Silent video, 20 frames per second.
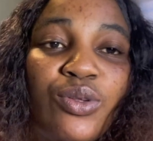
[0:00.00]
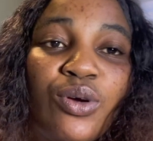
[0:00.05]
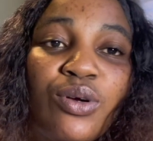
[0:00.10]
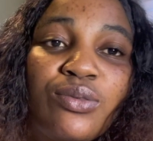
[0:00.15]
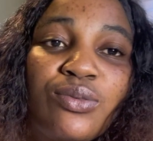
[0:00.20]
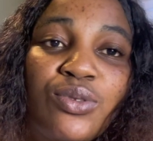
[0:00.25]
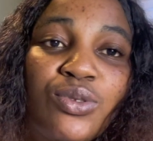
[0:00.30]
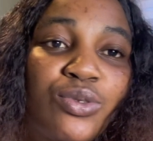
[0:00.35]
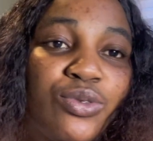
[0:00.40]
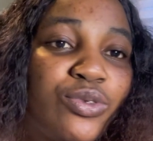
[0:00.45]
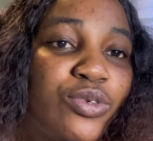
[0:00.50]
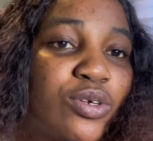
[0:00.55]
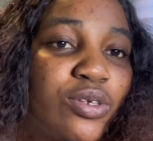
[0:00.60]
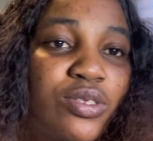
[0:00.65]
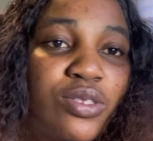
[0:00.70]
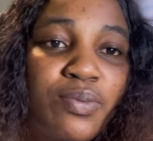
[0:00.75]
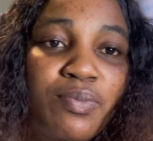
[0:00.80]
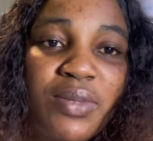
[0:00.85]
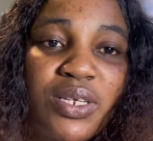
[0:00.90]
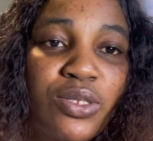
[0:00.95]
don't
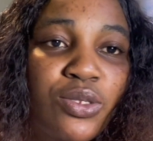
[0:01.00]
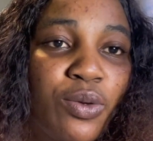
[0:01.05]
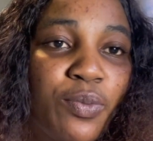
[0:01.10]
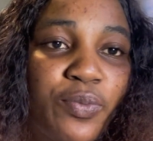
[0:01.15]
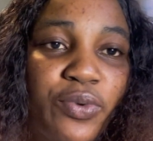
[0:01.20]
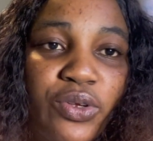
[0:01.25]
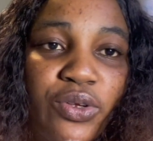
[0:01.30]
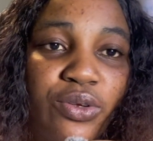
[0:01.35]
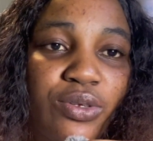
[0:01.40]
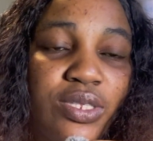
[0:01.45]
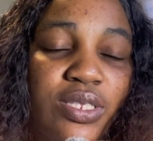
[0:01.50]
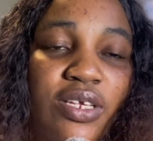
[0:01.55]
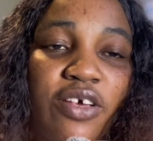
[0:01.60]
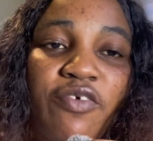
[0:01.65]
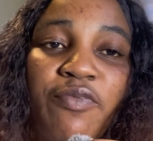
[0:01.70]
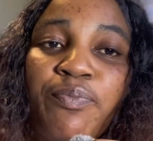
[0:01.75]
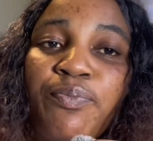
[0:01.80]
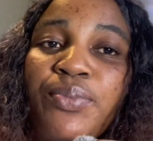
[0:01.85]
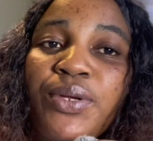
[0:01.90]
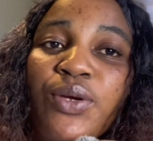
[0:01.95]
just mess up with
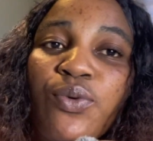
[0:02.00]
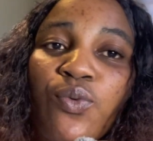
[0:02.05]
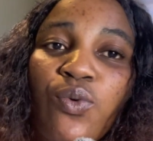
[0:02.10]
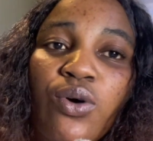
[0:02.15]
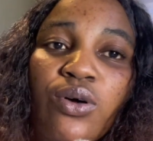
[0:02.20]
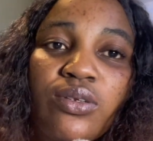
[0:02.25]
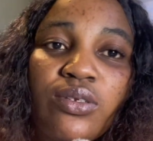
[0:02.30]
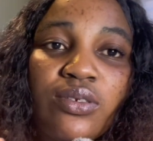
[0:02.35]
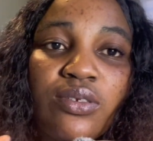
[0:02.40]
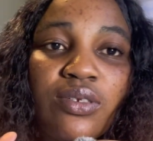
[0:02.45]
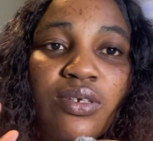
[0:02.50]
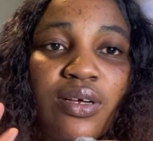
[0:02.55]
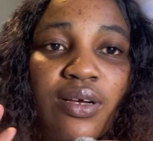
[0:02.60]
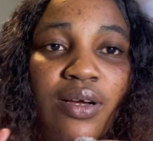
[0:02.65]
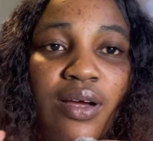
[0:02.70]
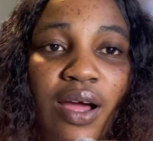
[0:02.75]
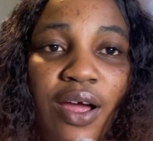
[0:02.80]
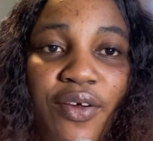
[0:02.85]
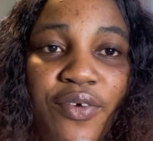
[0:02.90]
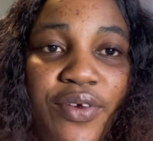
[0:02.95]
yourself. Pick one
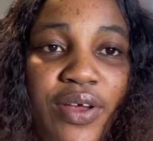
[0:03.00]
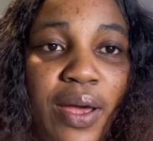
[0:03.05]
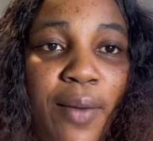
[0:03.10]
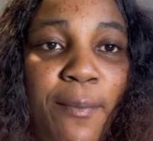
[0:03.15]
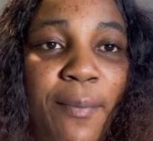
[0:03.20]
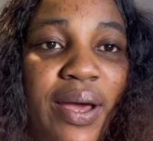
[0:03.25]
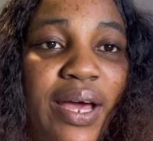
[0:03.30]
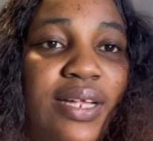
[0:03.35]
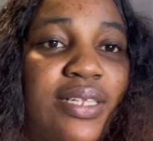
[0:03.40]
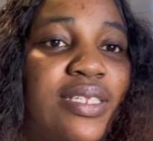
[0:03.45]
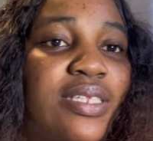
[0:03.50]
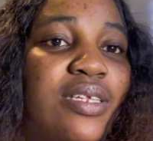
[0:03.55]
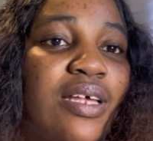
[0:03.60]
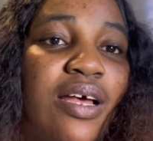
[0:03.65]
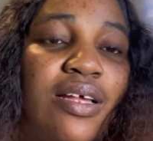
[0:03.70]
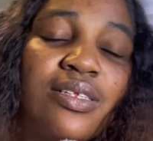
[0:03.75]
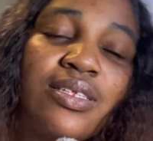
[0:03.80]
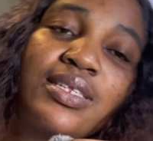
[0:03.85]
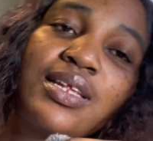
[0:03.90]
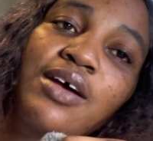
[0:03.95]
career path
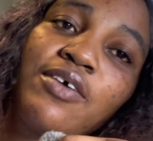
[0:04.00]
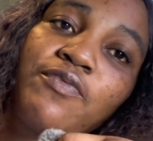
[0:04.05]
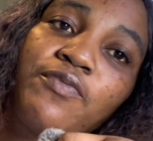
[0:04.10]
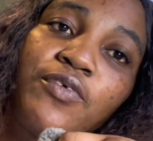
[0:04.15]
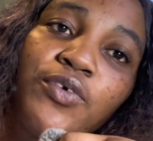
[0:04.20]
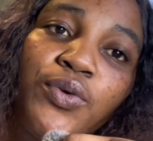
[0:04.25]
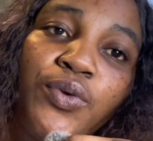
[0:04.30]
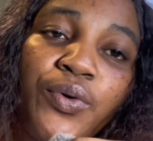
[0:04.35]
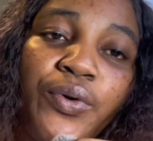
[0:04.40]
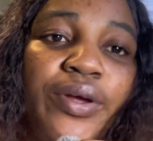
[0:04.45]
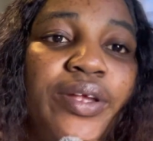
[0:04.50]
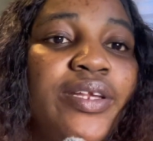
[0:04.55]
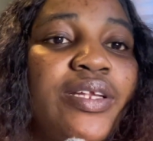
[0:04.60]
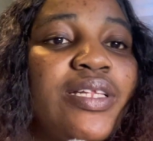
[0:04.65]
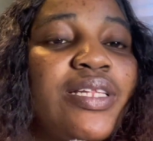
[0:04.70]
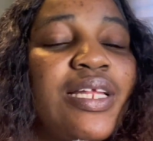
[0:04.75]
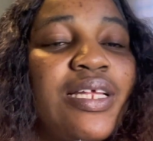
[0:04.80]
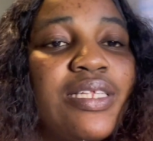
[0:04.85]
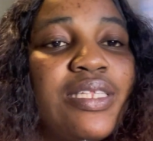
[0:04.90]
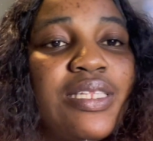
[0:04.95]
and start following
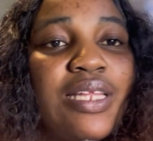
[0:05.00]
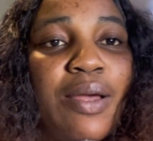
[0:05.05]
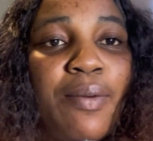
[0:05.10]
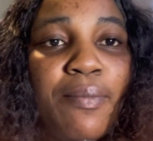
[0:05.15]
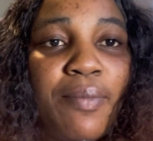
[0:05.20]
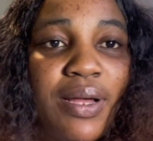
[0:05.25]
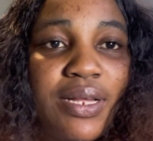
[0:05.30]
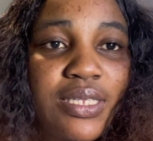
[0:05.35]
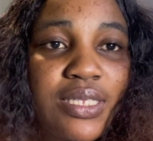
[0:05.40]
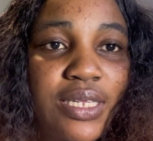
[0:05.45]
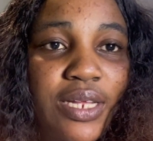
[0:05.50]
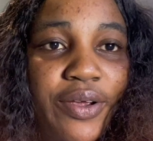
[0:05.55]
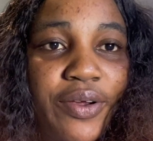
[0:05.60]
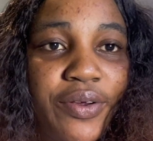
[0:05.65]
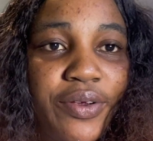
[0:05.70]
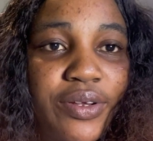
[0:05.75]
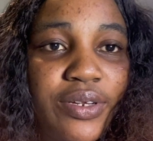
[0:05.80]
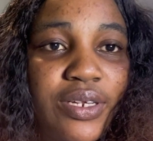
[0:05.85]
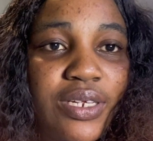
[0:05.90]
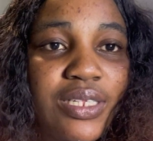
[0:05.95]
it and start
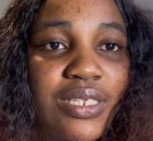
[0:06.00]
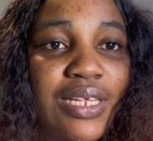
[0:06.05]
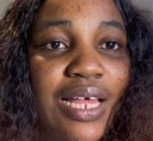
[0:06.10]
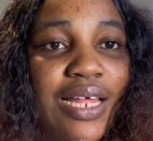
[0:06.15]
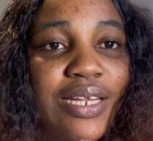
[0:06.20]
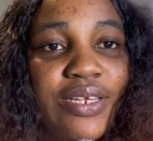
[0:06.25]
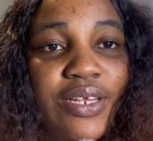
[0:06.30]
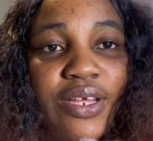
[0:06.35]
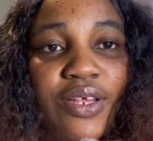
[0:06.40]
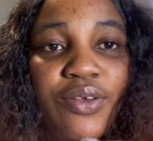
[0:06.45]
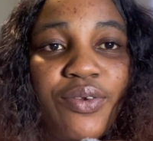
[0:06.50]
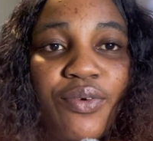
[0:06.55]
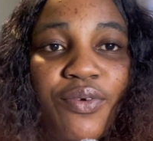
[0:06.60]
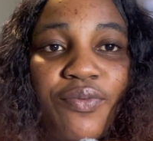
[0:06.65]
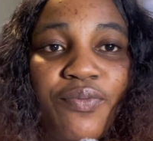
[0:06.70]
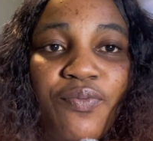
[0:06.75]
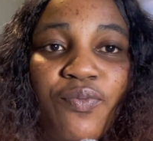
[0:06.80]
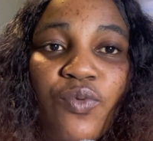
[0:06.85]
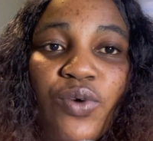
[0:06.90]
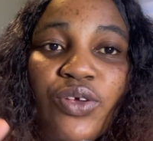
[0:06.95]
mastering it at the end
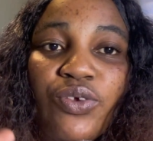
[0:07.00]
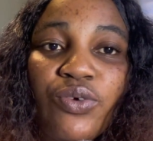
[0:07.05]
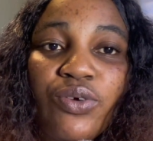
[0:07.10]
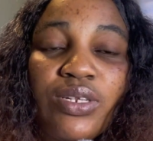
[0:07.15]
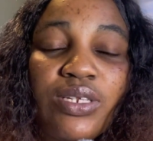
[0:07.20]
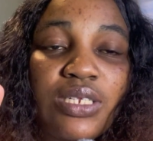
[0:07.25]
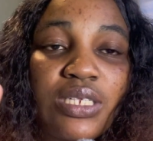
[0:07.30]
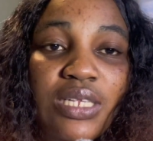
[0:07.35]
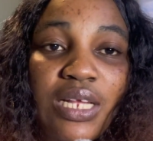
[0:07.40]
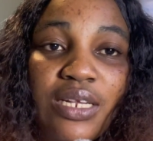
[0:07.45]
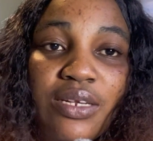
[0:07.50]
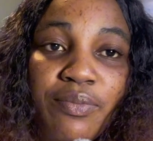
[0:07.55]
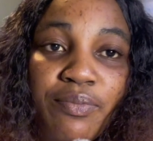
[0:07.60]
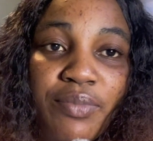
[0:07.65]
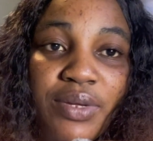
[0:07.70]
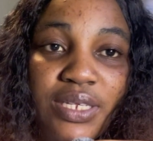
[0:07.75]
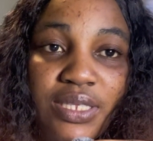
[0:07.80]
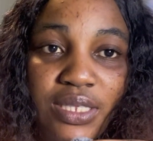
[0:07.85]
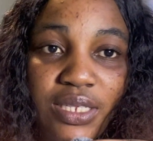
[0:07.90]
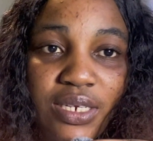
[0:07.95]
of when you understand the
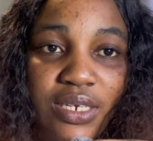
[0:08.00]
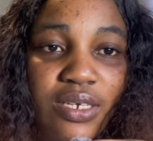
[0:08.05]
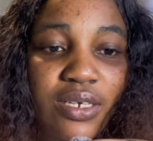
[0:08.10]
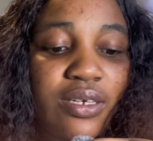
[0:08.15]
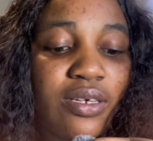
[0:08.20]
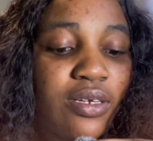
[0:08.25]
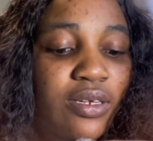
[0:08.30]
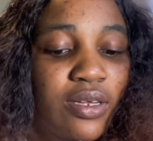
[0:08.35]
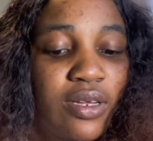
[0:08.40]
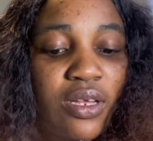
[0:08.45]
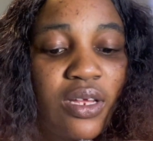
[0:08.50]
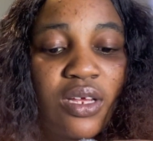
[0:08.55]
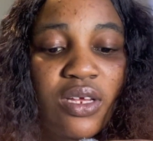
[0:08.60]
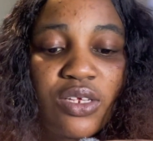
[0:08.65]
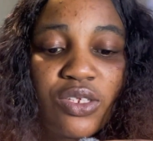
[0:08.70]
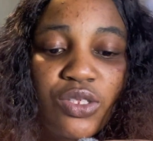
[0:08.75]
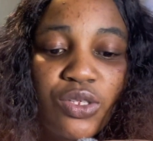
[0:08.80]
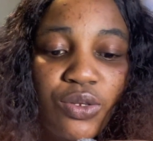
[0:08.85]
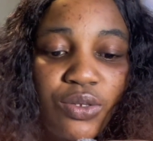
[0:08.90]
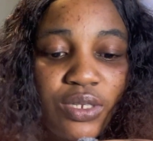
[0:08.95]
basic.
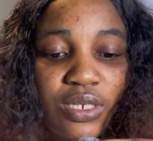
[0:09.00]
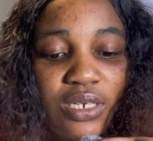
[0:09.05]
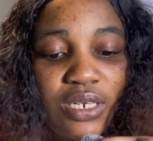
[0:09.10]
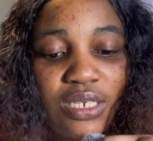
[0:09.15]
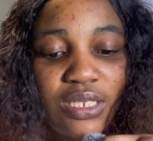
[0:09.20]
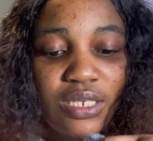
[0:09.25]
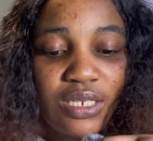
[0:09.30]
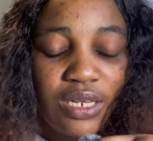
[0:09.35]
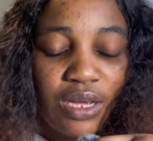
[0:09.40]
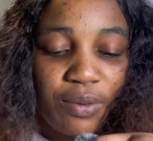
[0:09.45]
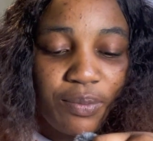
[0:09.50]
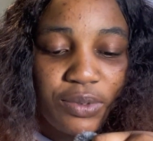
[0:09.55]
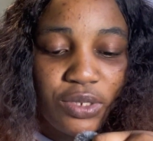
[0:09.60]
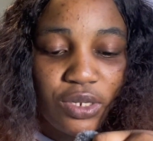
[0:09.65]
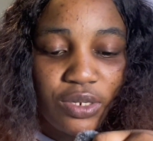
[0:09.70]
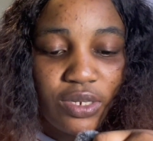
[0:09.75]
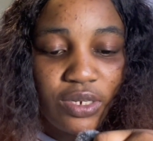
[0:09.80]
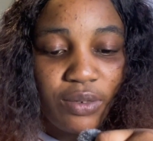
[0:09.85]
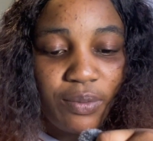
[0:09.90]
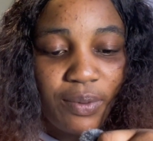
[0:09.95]
So the next thing I'll be
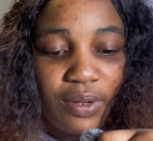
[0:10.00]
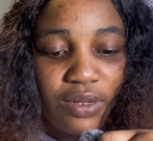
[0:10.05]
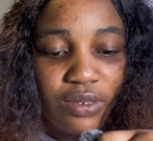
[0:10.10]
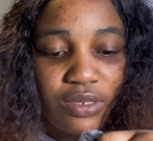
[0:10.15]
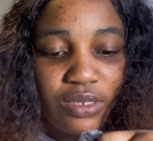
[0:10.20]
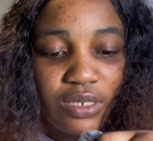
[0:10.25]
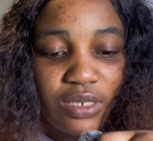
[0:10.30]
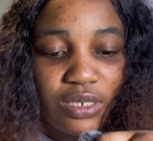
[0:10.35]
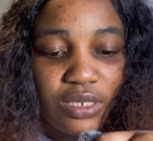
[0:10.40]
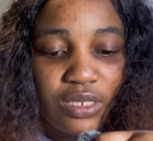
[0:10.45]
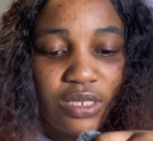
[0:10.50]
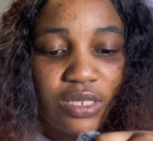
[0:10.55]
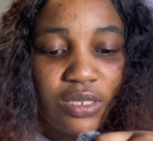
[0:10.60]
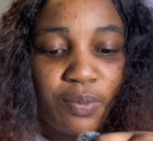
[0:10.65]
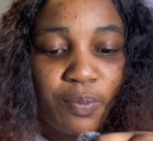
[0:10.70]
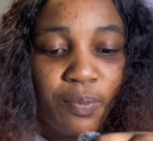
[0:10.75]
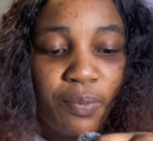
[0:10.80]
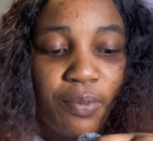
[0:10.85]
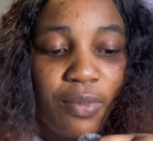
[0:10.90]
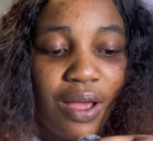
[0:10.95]
talking about is
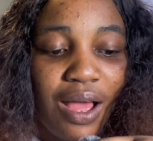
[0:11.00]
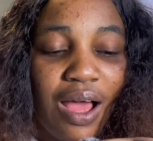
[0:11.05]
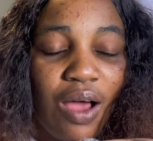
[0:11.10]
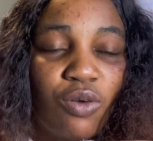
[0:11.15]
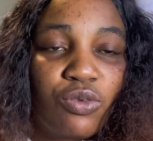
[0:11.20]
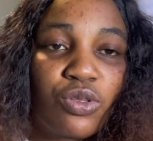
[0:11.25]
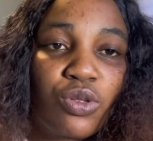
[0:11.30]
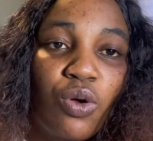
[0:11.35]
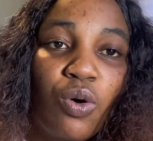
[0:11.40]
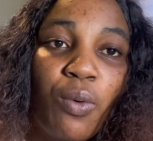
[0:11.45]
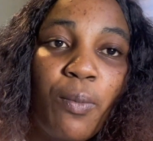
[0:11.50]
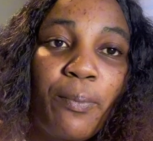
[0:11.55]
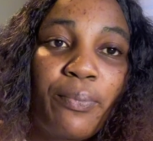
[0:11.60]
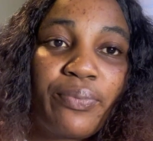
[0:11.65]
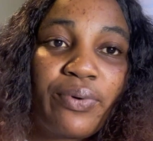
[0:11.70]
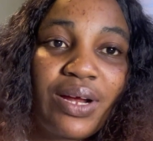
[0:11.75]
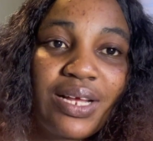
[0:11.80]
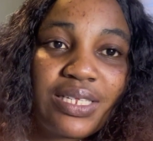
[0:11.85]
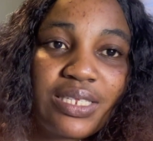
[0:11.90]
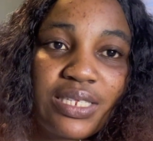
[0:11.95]
out on
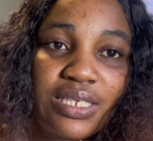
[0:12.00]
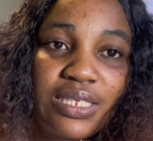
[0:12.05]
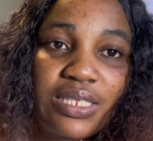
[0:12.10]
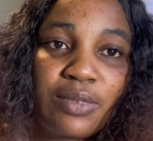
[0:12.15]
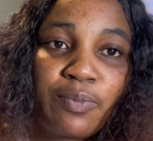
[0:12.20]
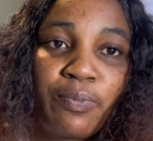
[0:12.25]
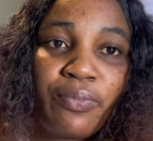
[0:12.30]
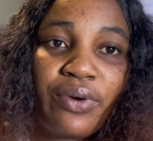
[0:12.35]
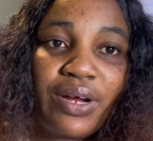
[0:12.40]
practice.